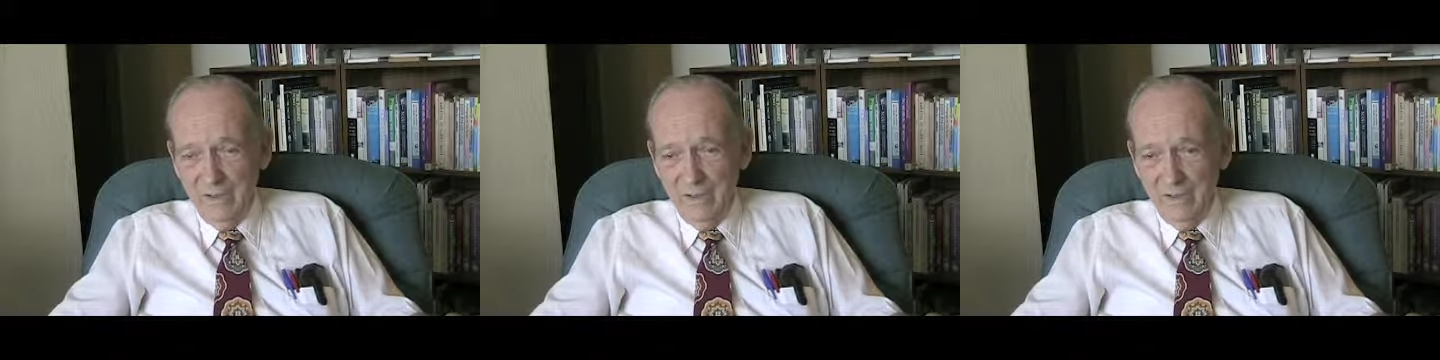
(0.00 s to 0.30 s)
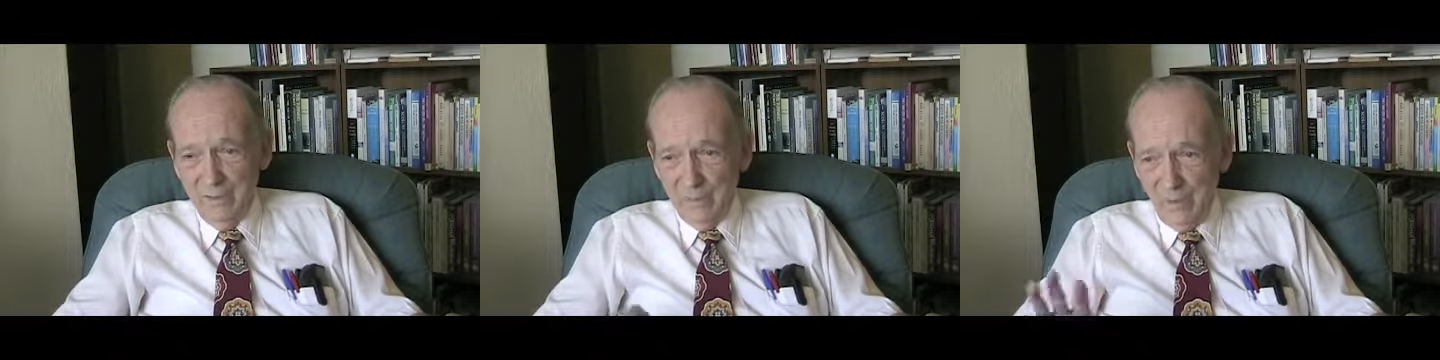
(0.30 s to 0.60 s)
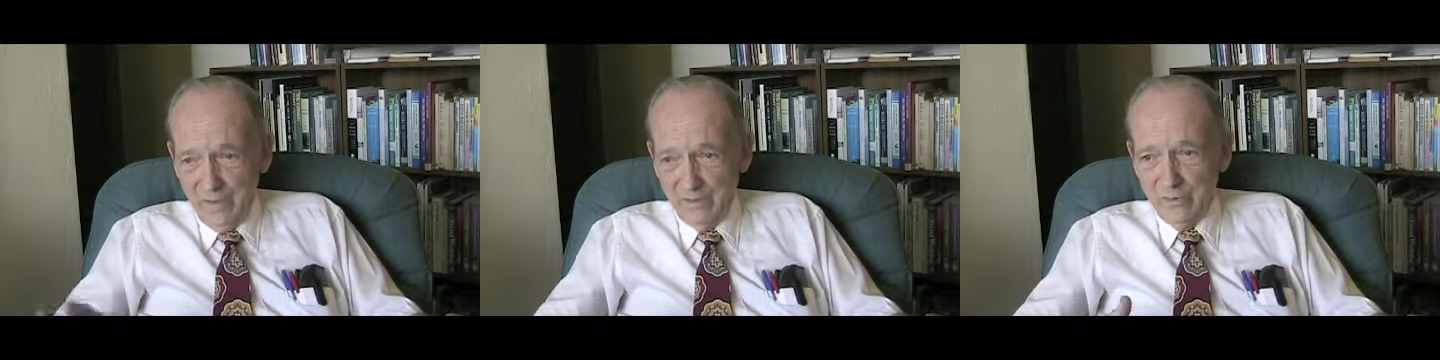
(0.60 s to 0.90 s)
in the
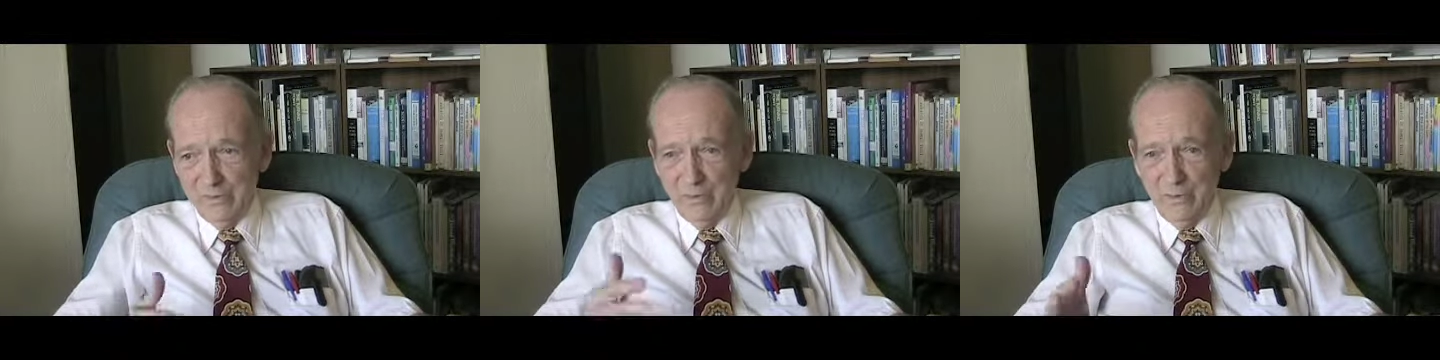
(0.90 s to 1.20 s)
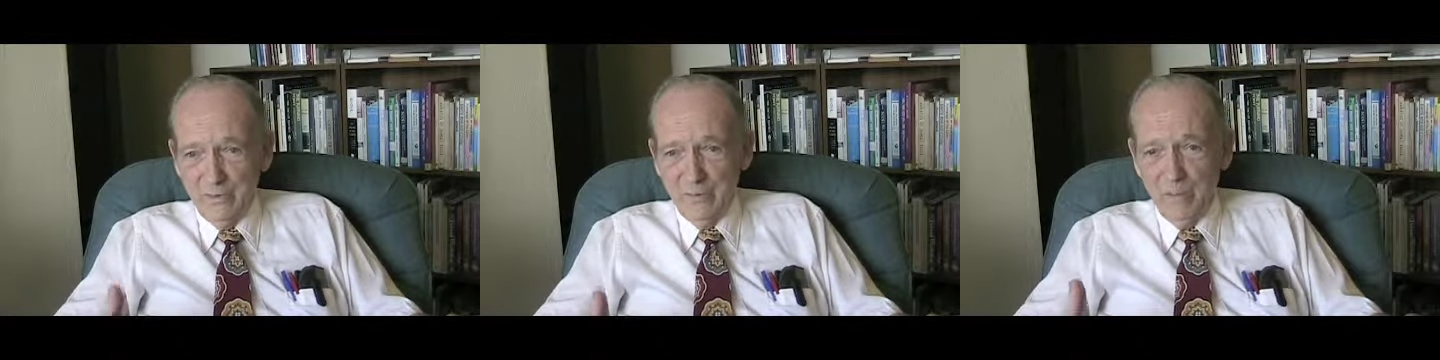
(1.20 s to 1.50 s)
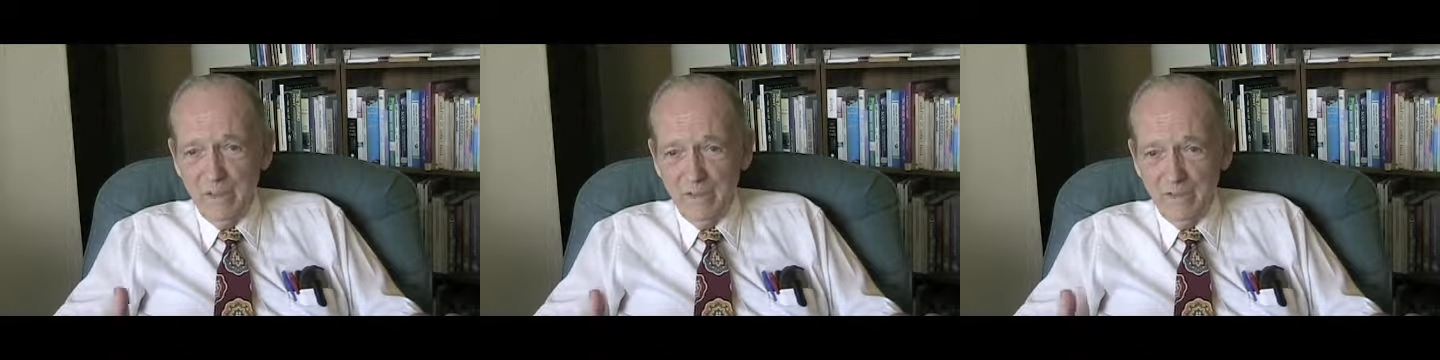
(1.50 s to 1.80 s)
process of his
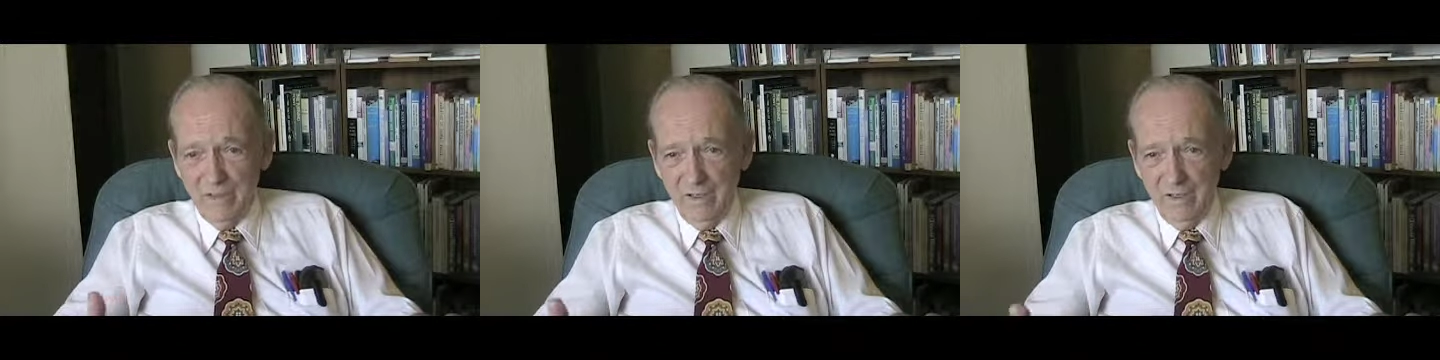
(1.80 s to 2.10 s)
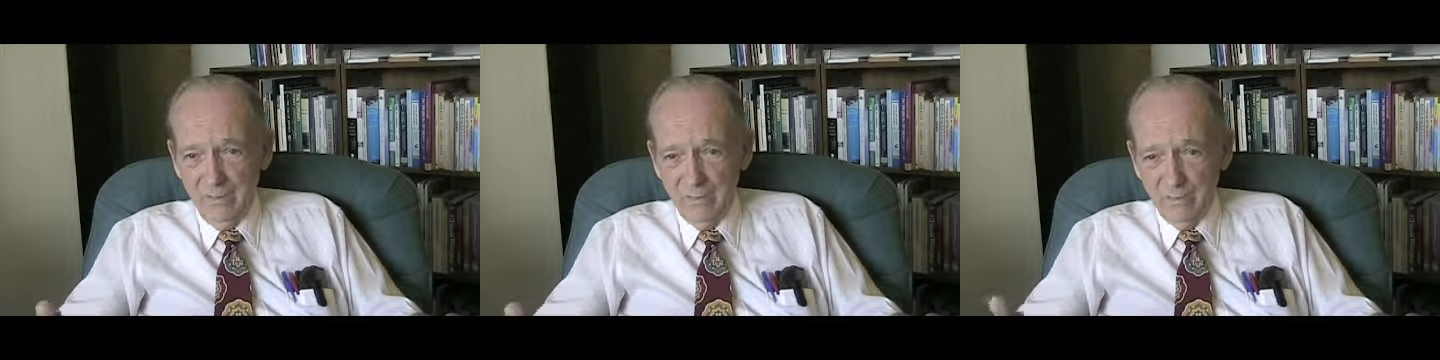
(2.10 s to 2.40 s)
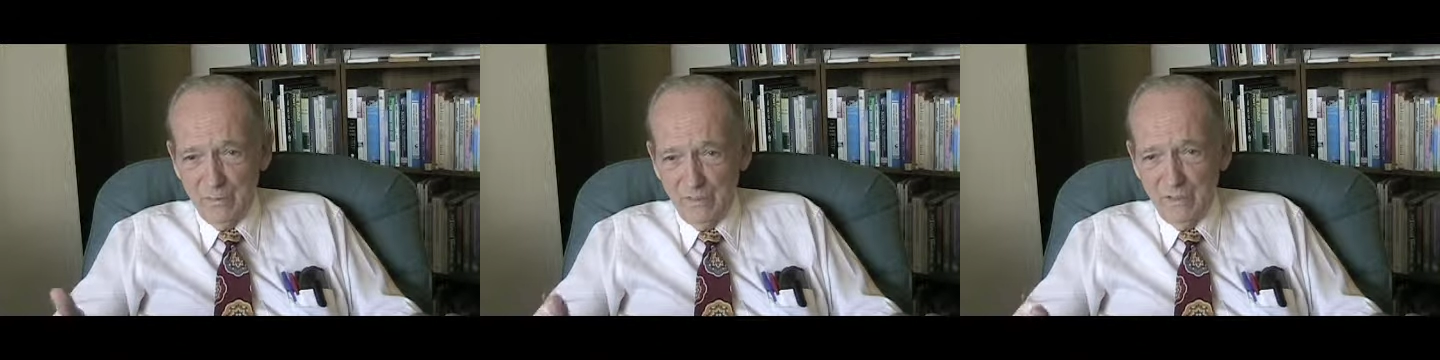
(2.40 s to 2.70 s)
being there, he
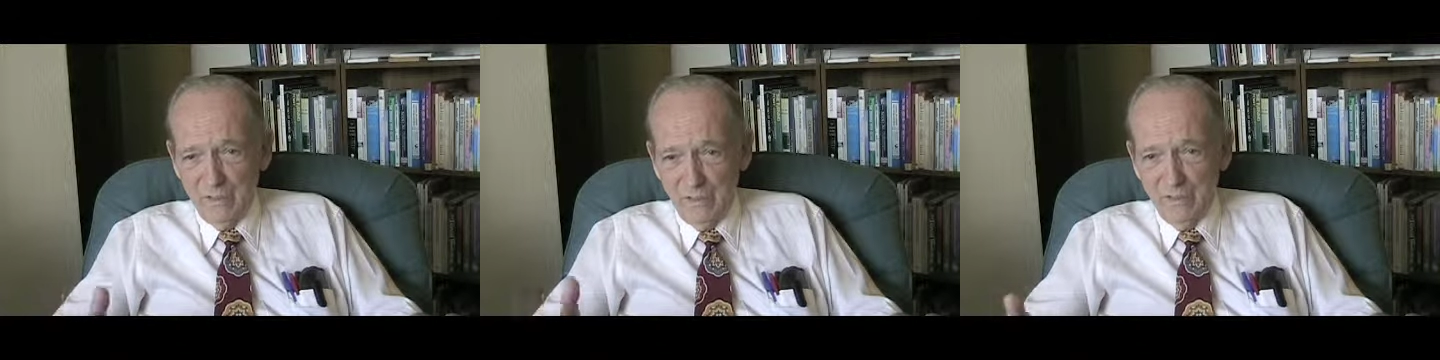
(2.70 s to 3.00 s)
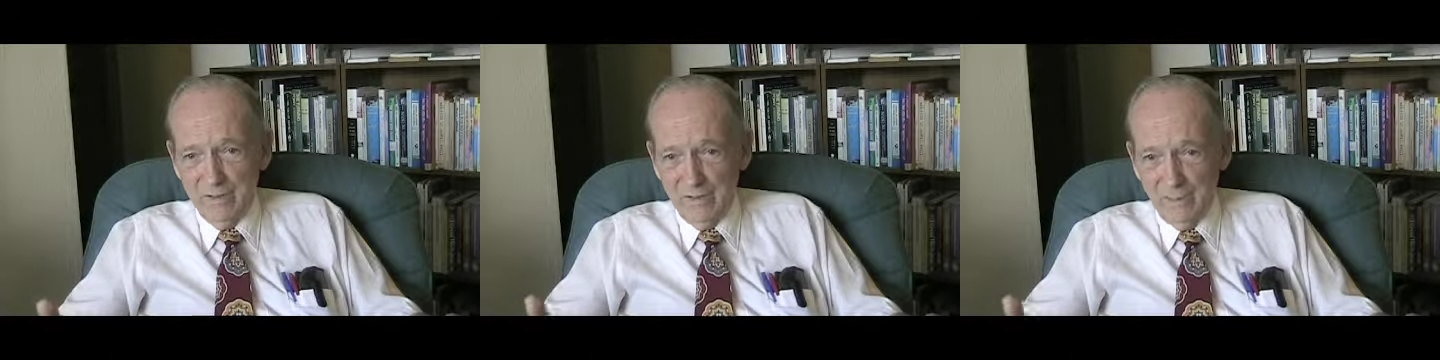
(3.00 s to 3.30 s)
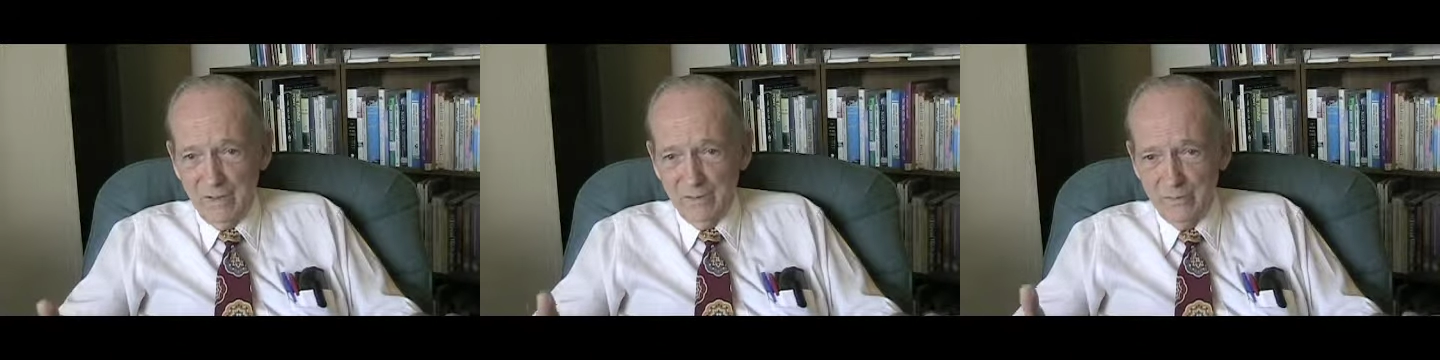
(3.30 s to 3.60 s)
was working out his
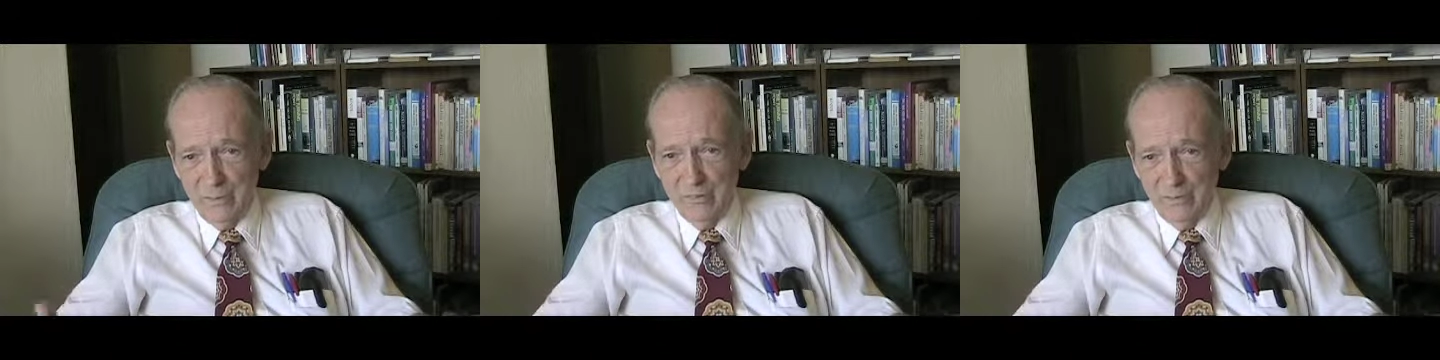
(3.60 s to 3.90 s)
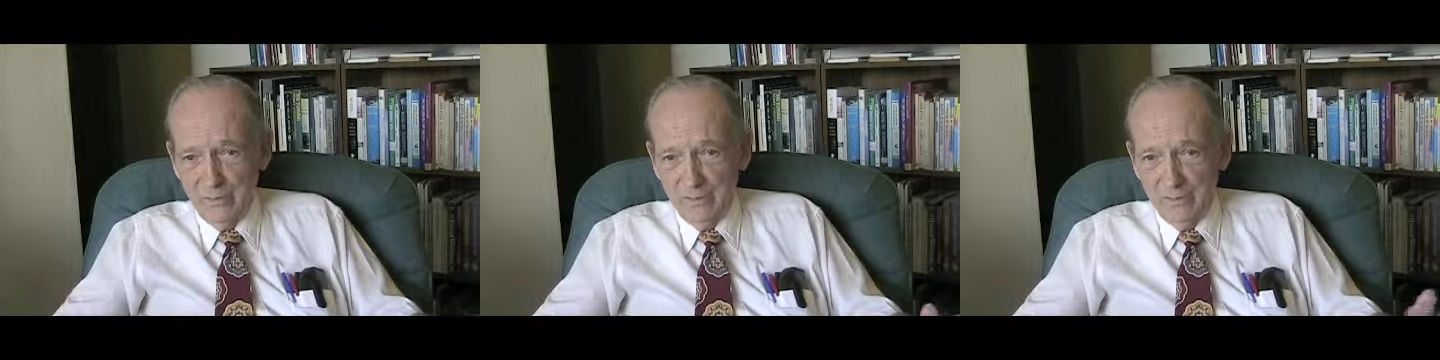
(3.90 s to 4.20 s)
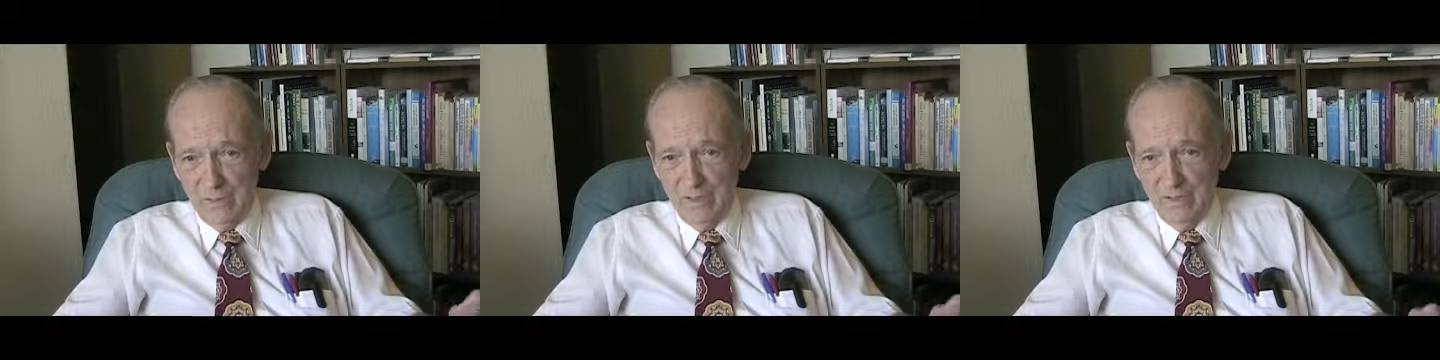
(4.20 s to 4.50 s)
philosophy and doing
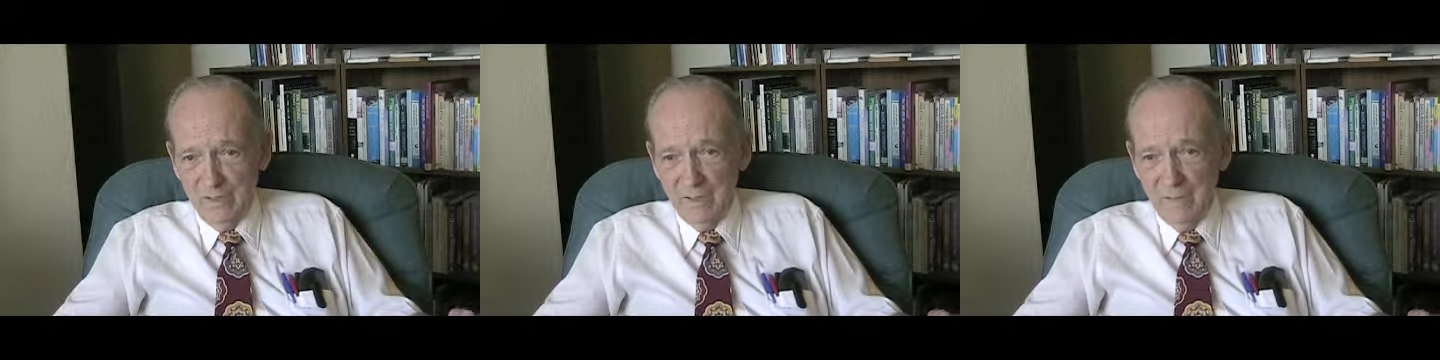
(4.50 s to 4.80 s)
writing.